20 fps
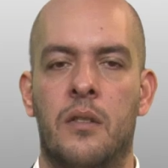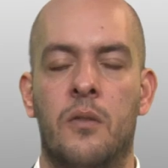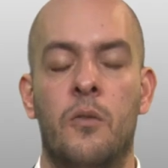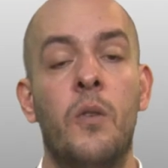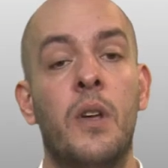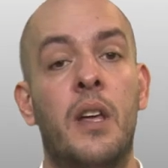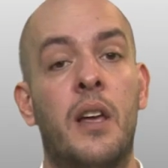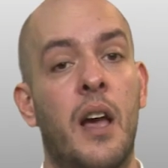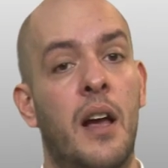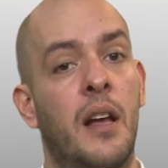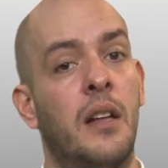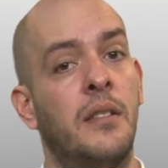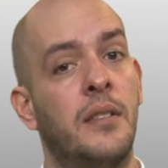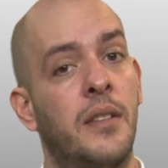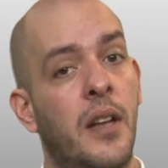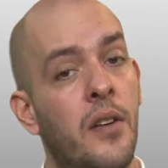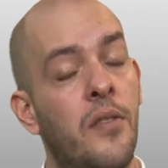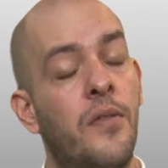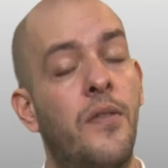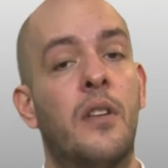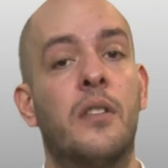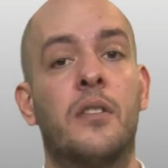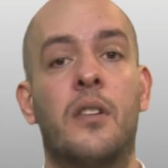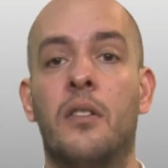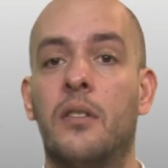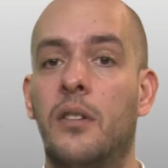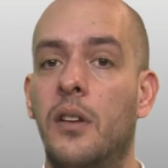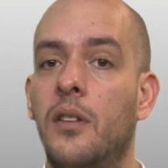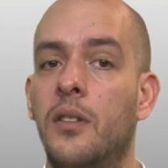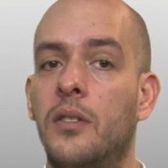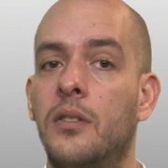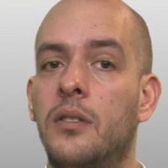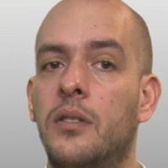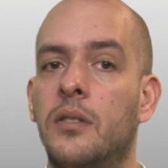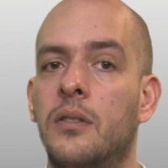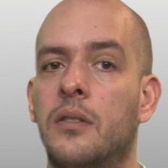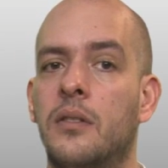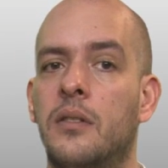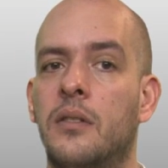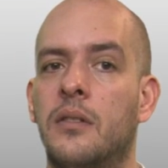We can therefore conclude
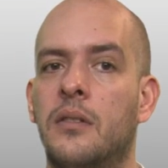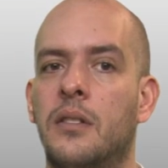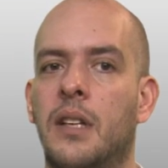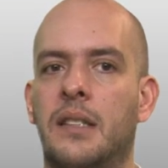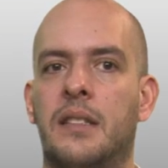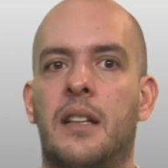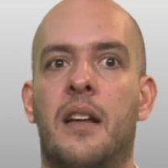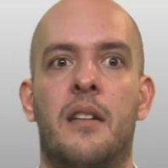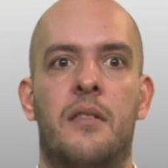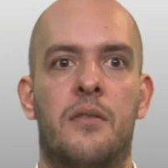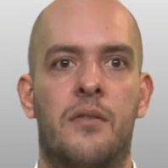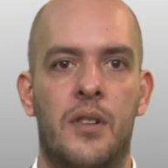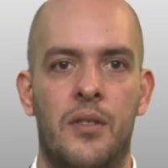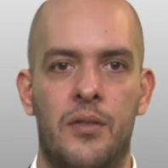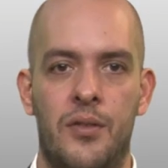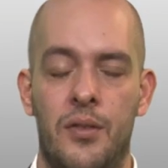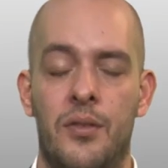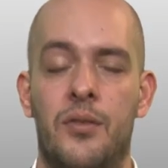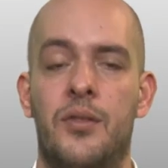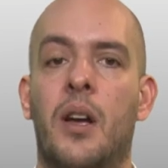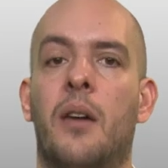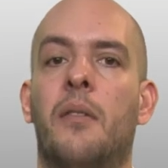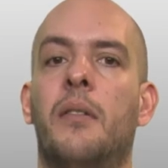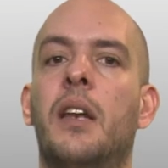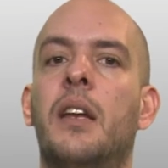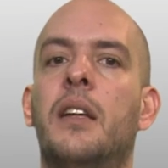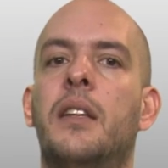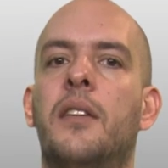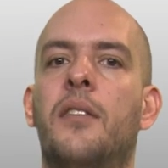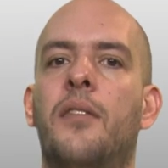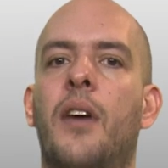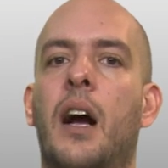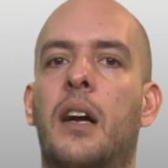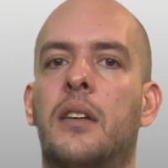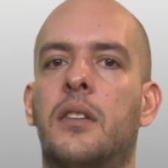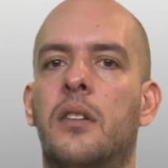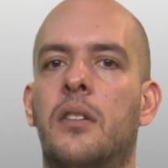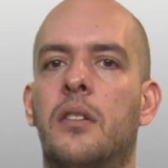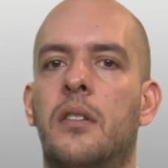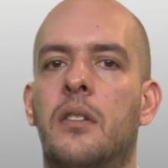that the reusability
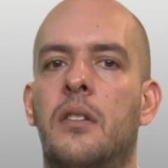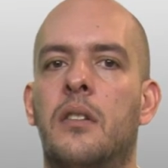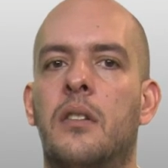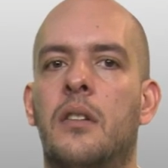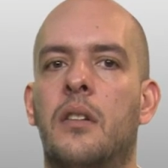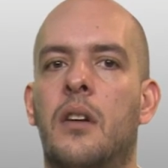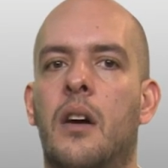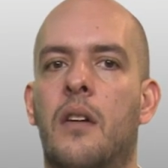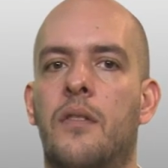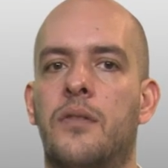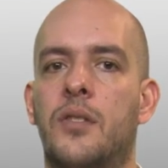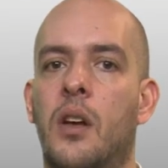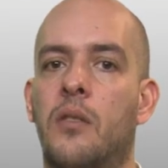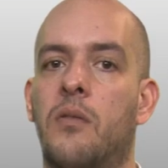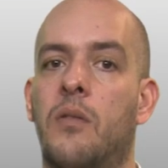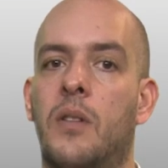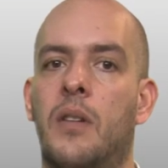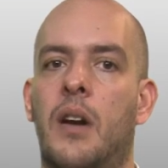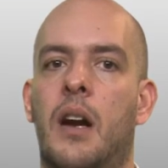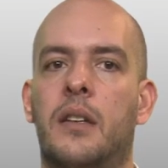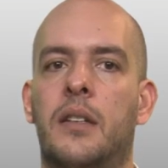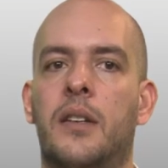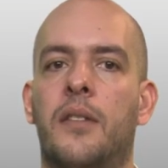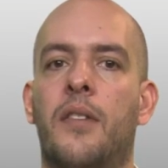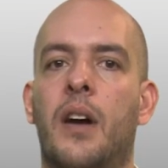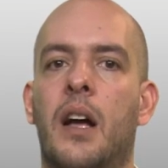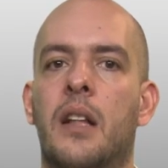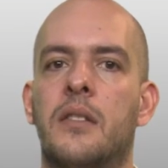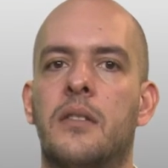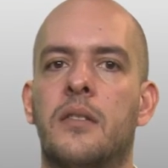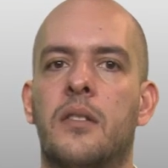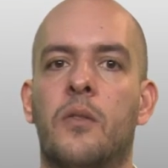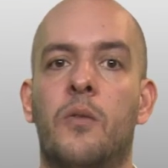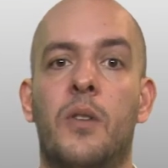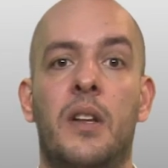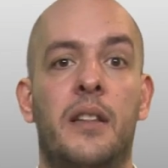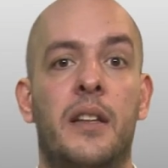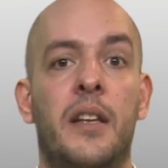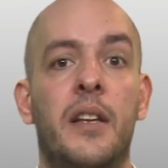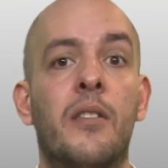factor of software artifacts
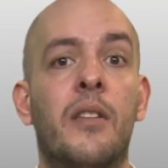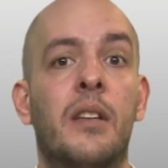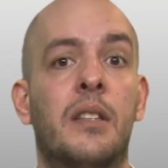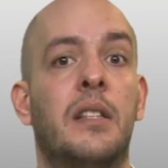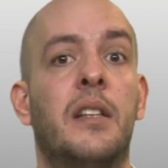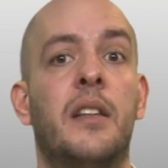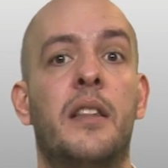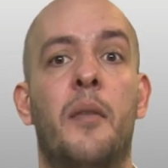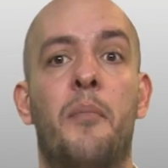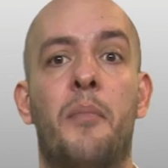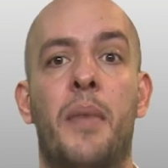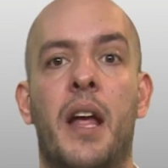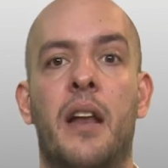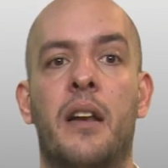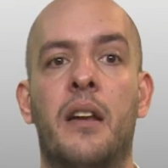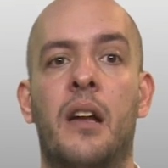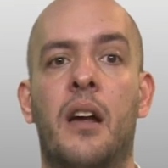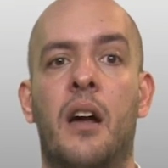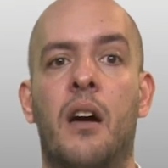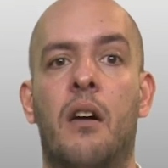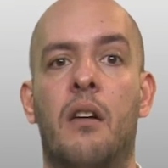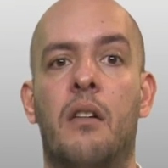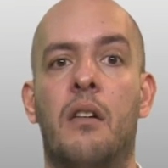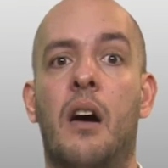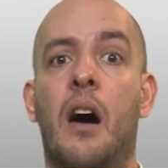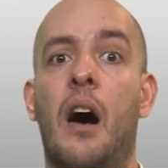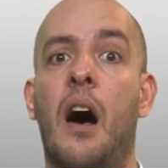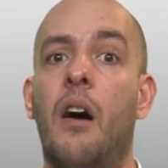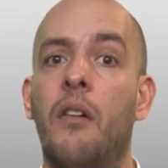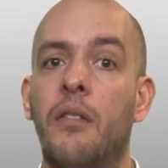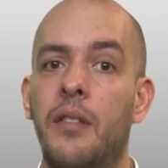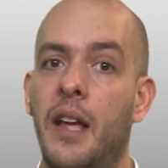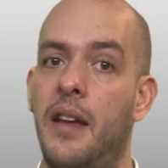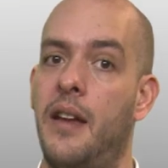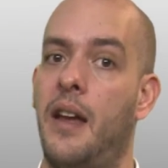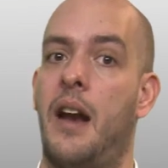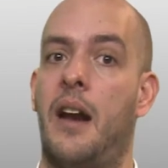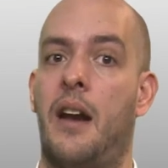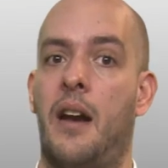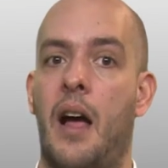will directly depend on how
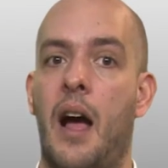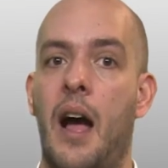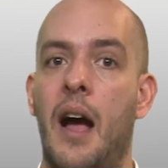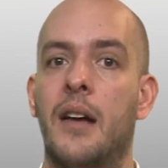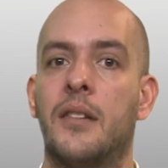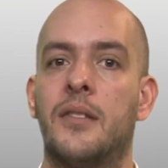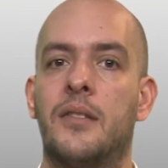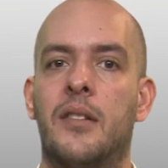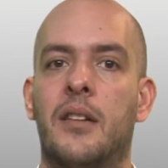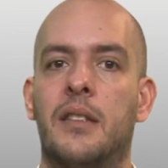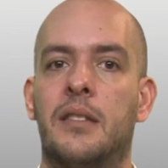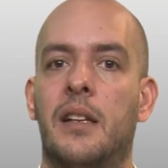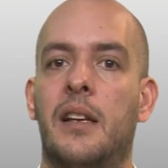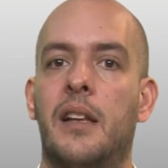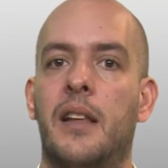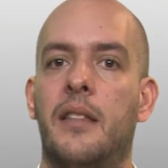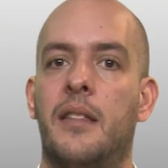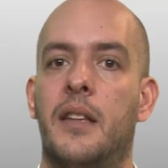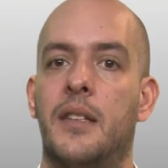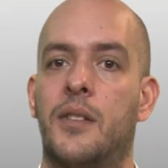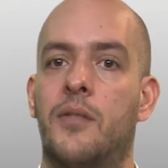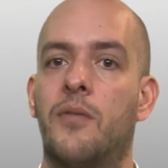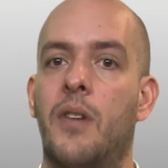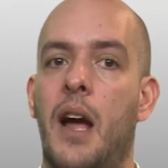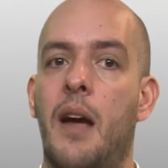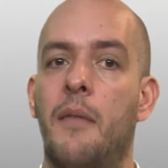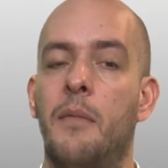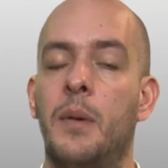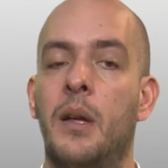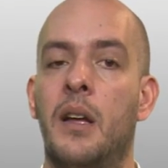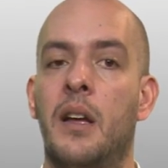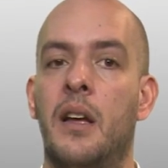they are abstractly described,